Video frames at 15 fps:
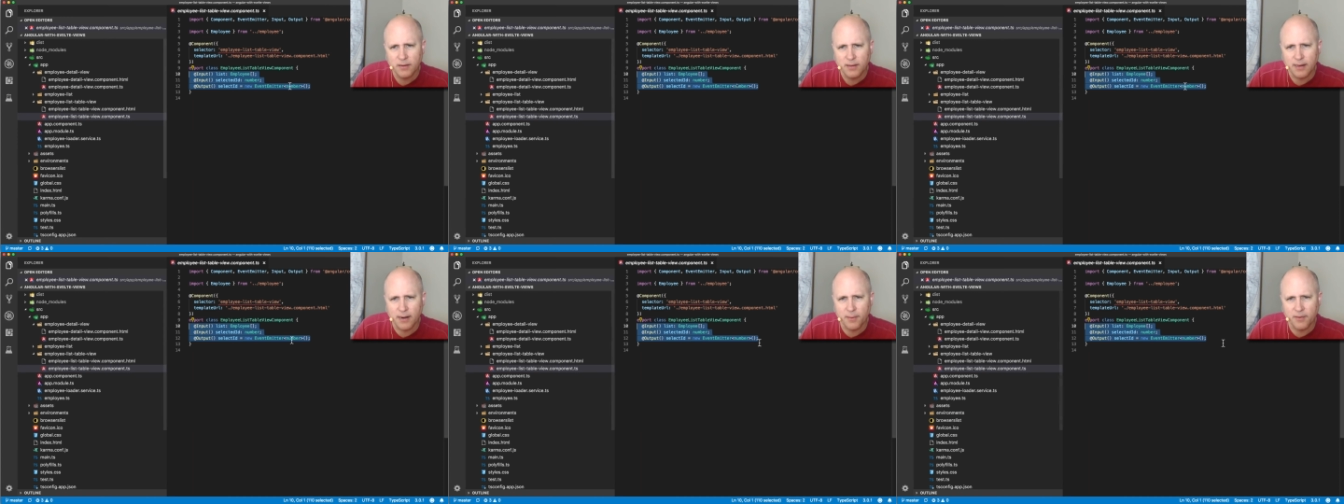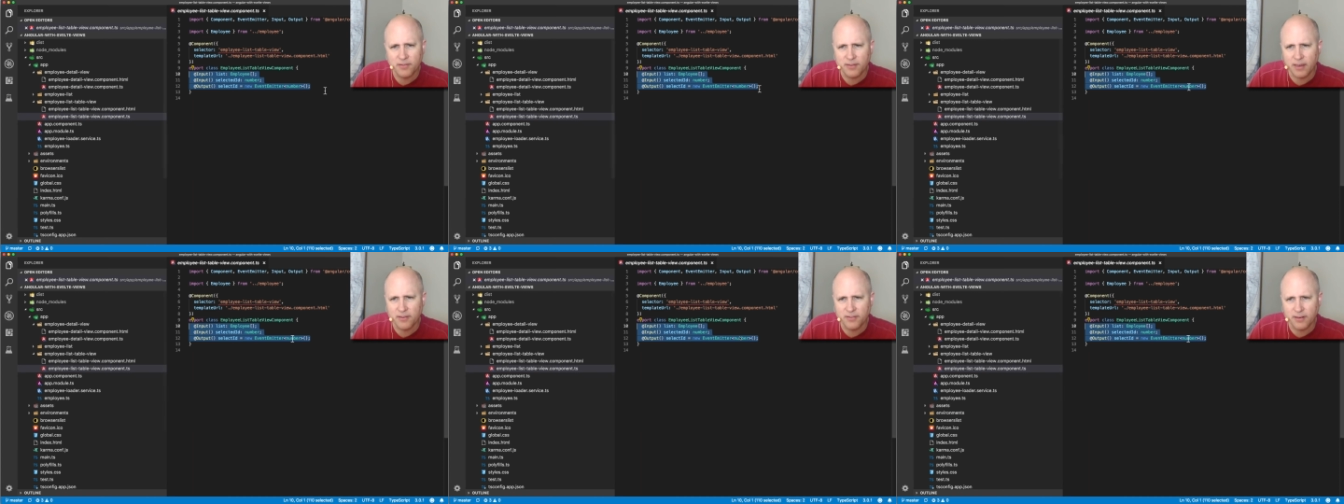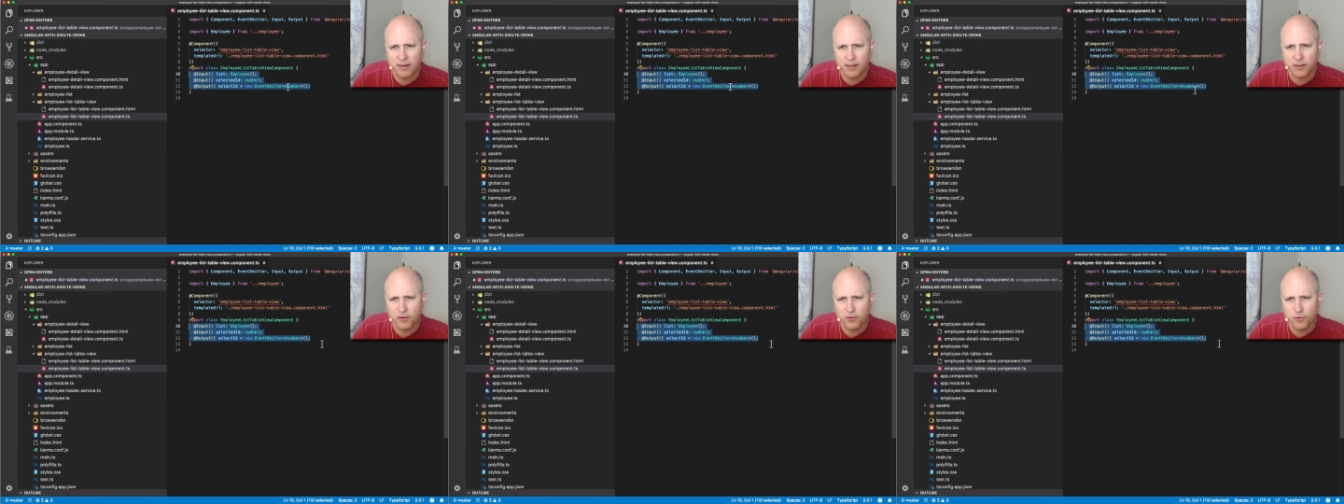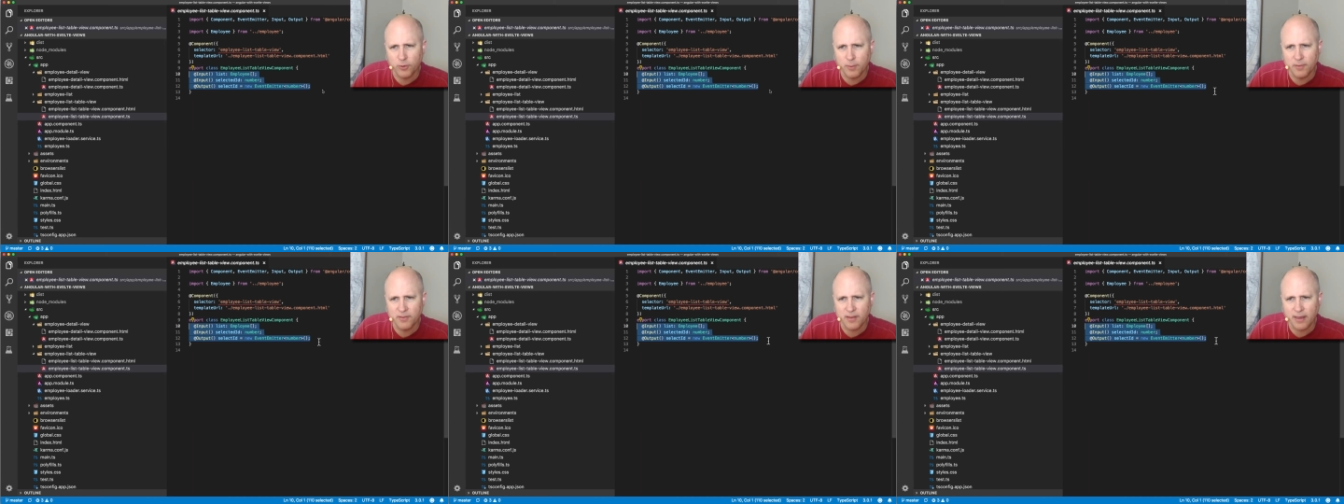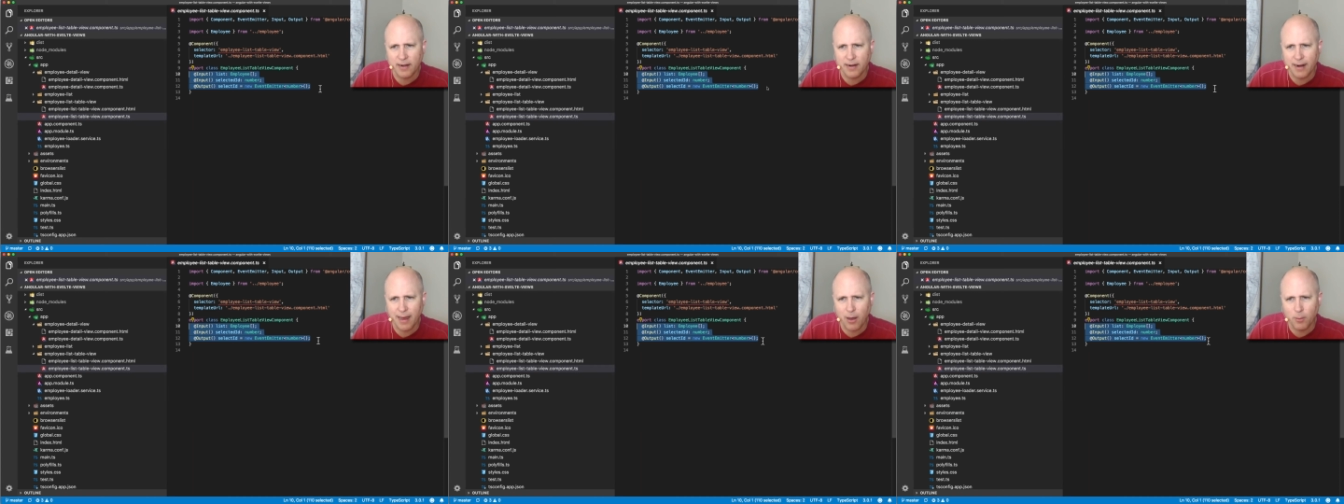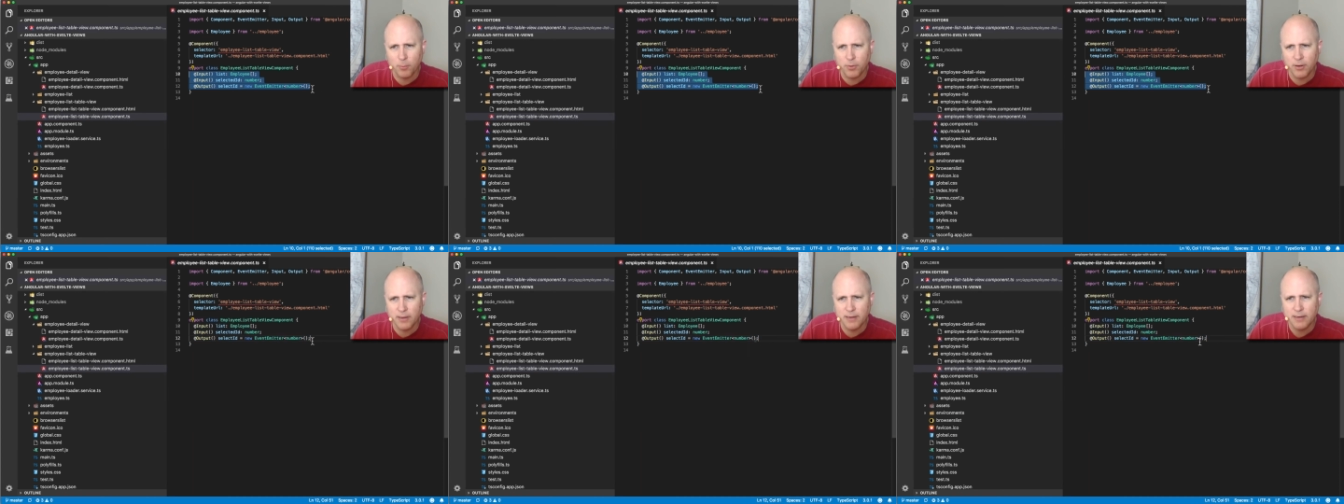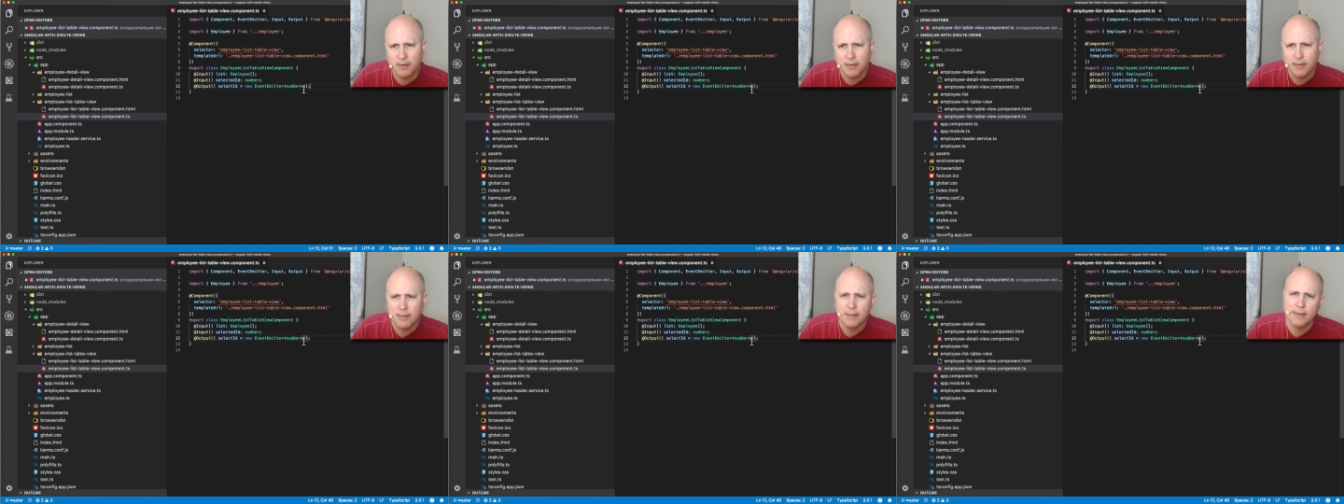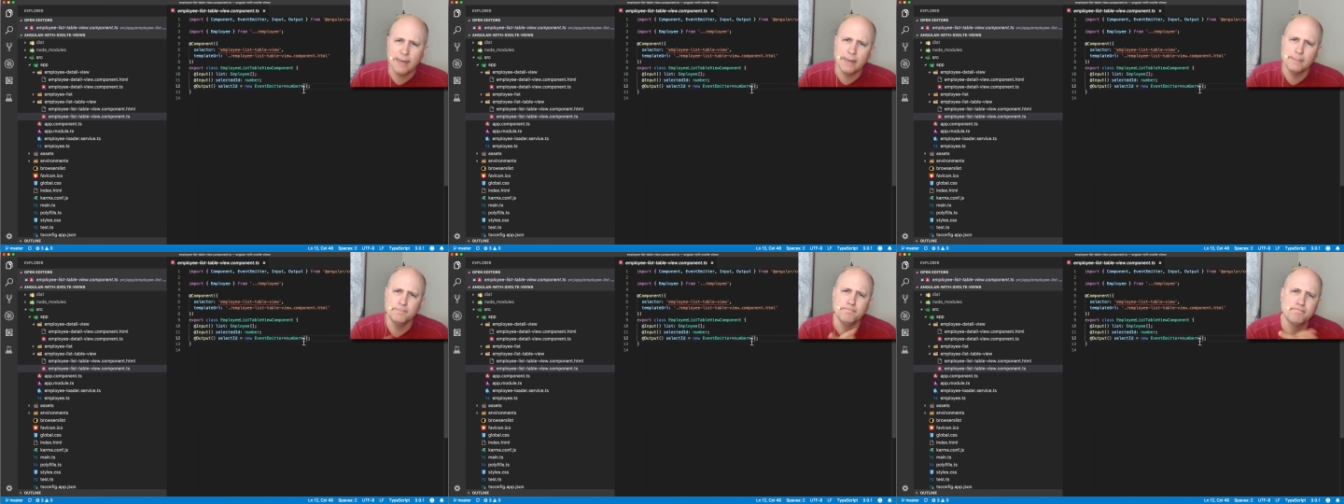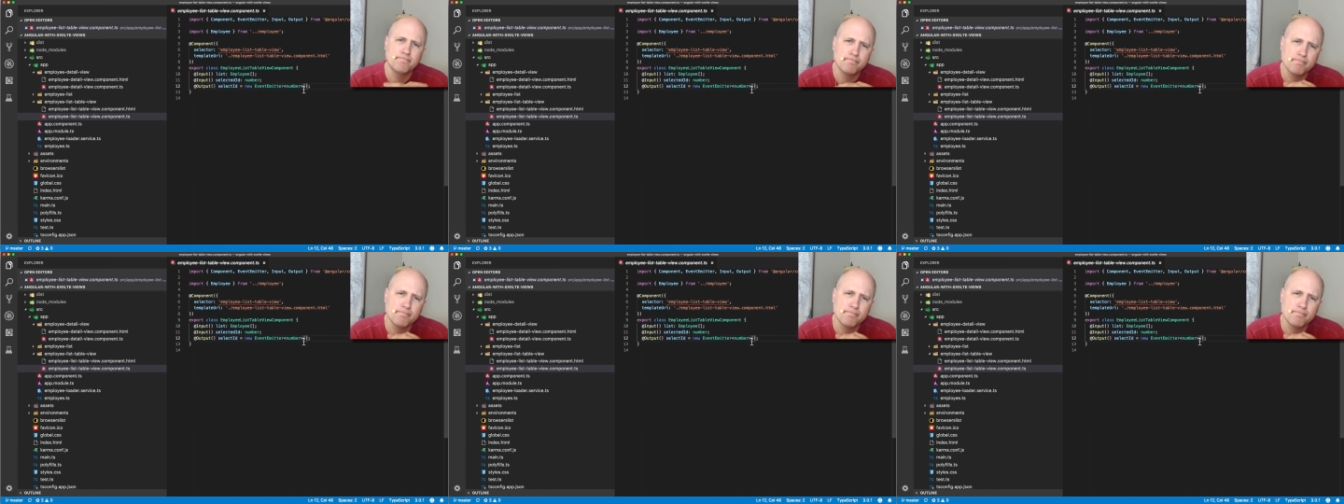And in this case, they declare two inputs and an output. Um,